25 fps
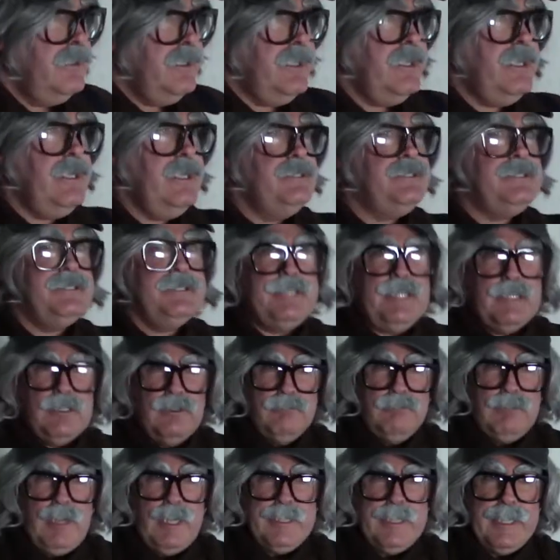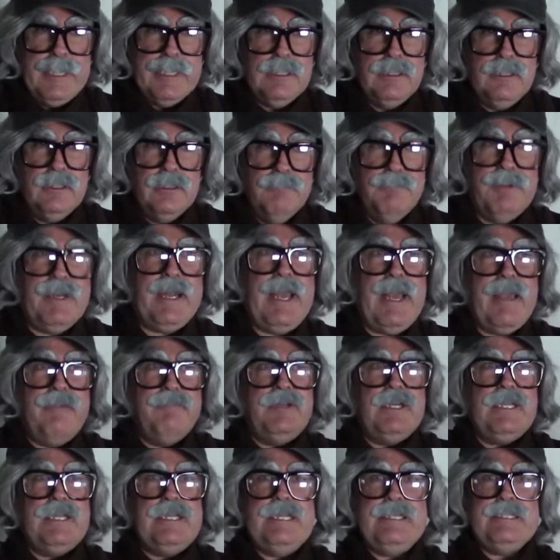it's still running, but I
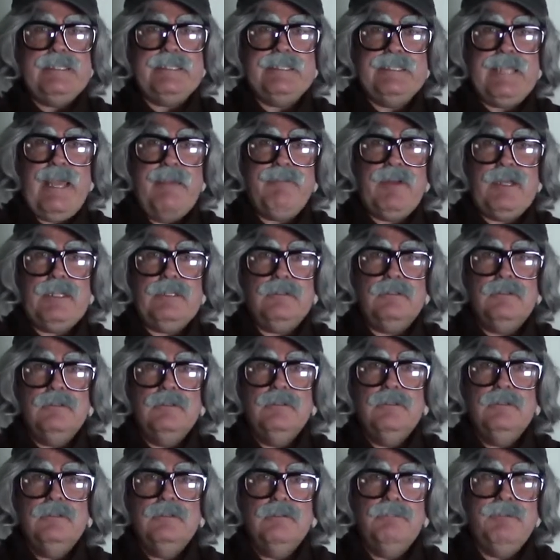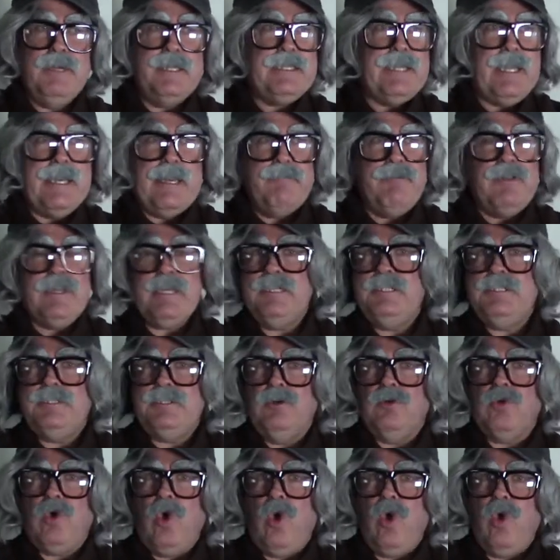have an E7, but yet everything's
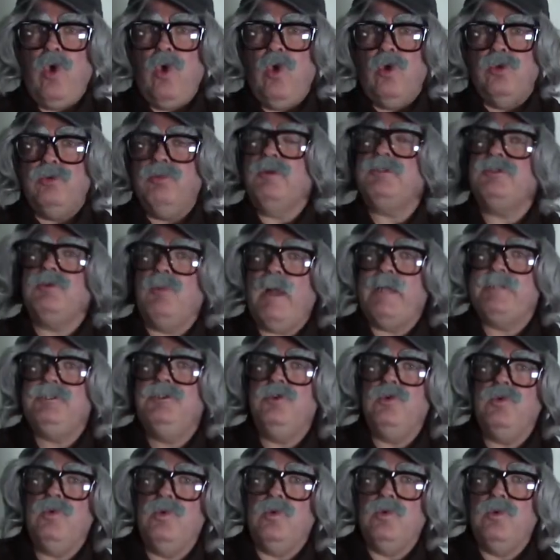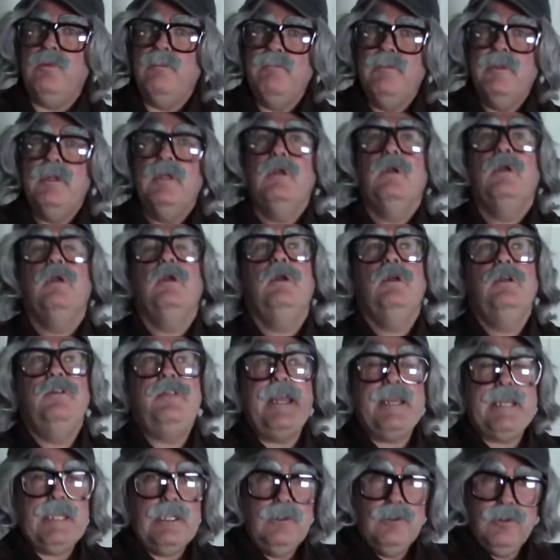still cold. What do I do?
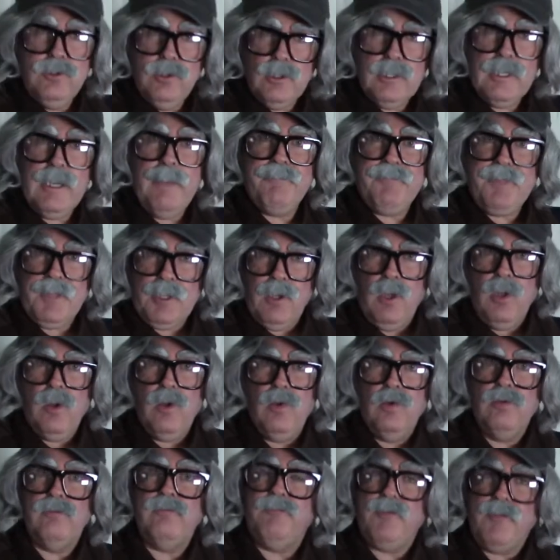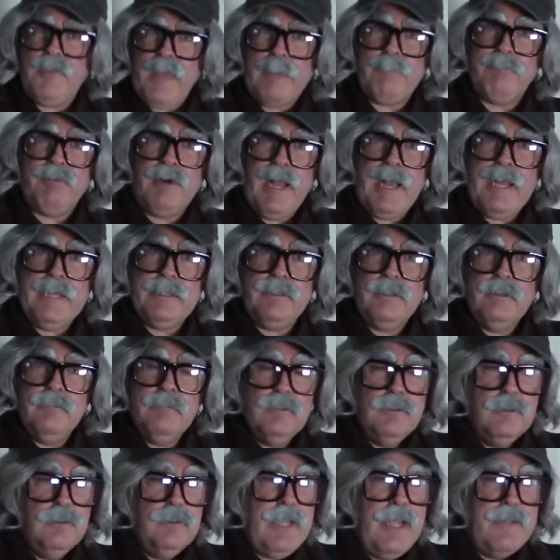They can look up the code for that brand,
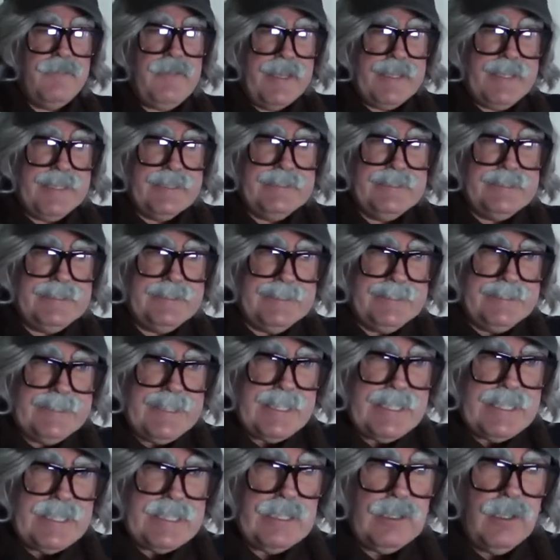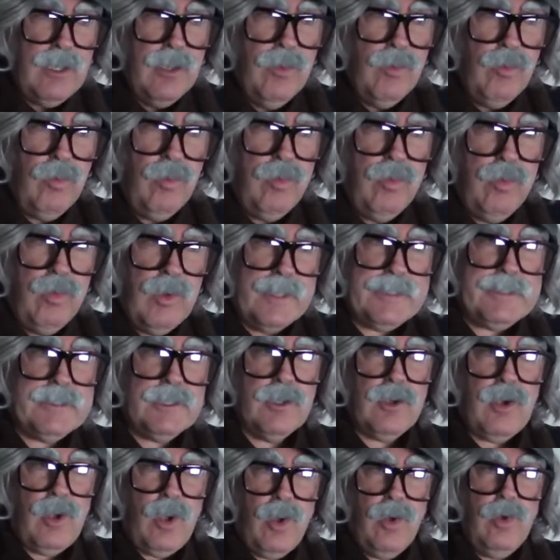and they can see what
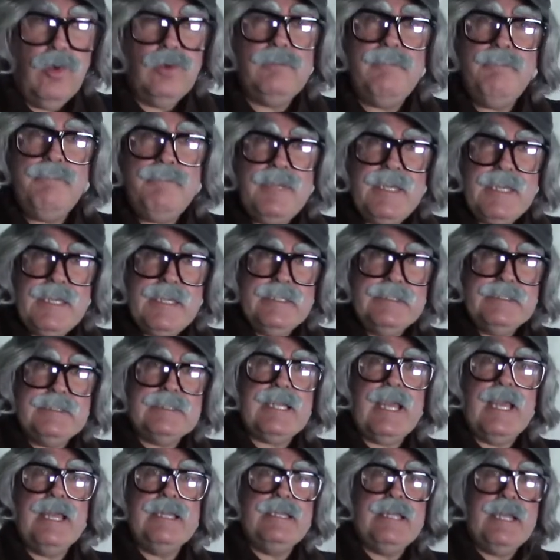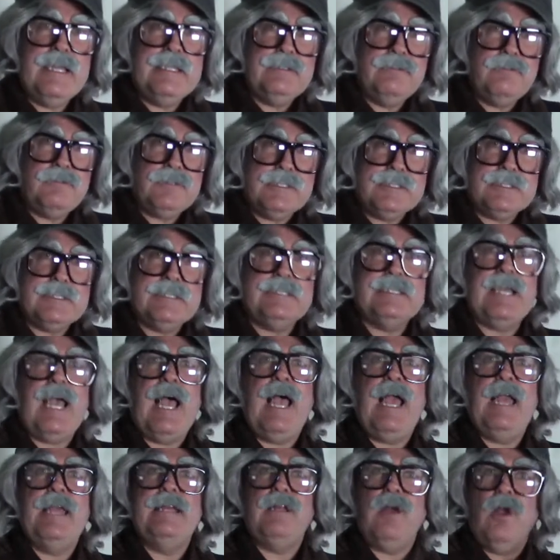the code means and then
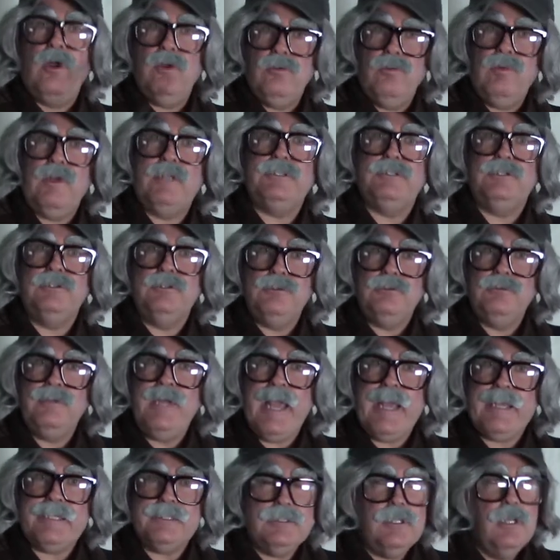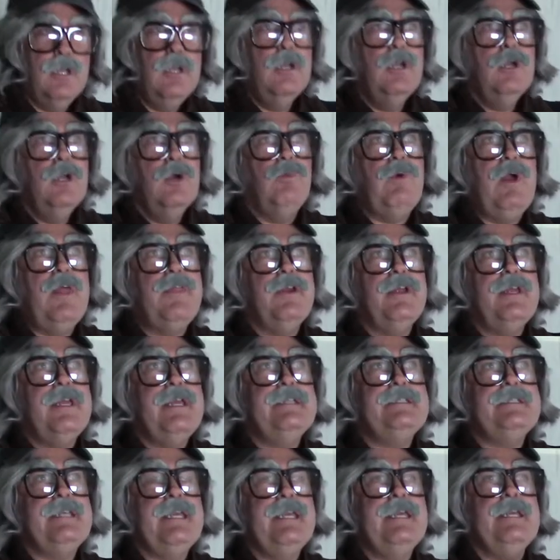decide on what to do next. Whether
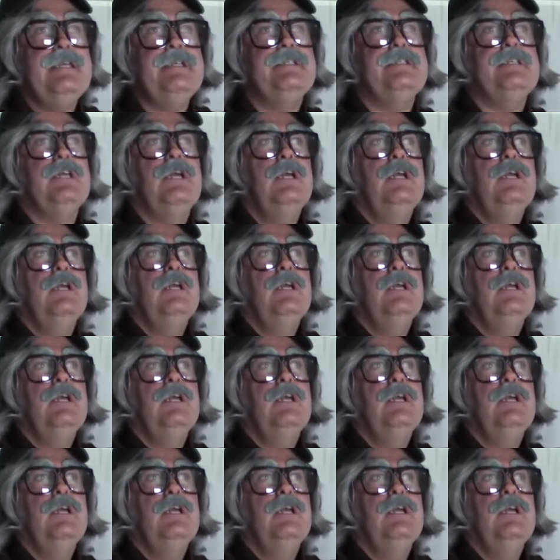it is